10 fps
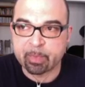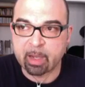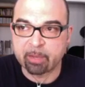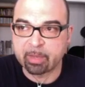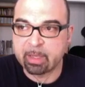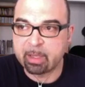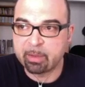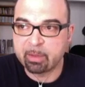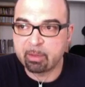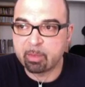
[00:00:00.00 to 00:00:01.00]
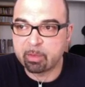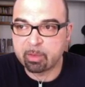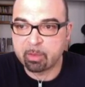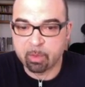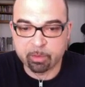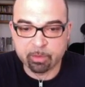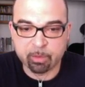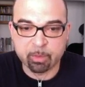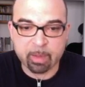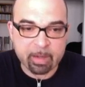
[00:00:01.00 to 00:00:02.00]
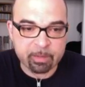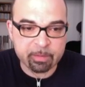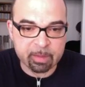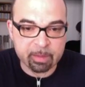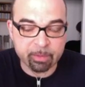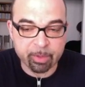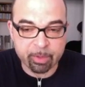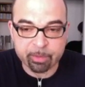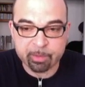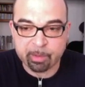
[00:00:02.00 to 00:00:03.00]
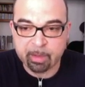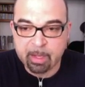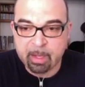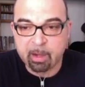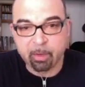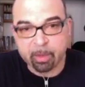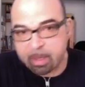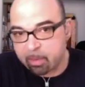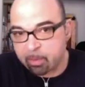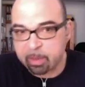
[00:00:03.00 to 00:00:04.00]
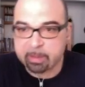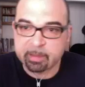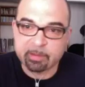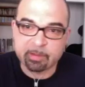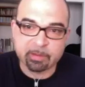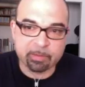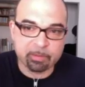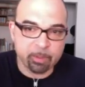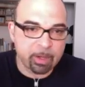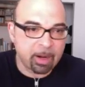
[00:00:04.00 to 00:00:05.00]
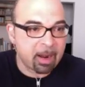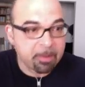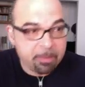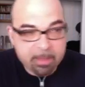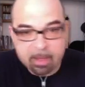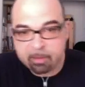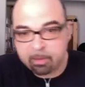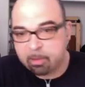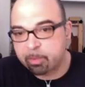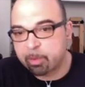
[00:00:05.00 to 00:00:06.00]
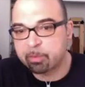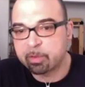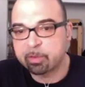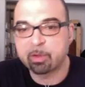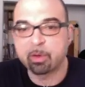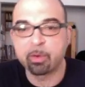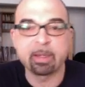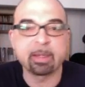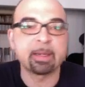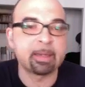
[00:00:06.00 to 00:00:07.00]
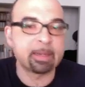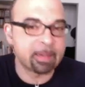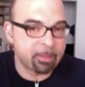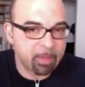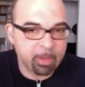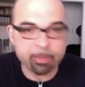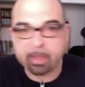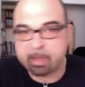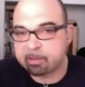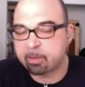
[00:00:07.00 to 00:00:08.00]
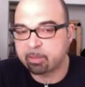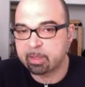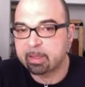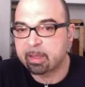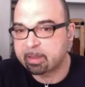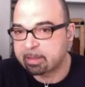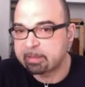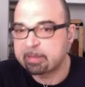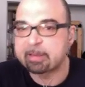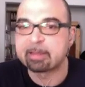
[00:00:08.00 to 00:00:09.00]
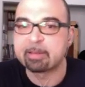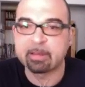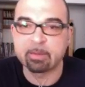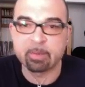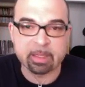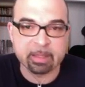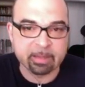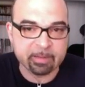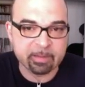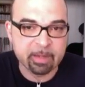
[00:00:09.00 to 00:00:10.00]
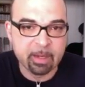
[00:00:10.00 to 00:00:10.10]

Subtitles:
after hearing the music once or twice in rehearsal, okay, well, this is where I think the composer is going. Let me play something like this and see whether this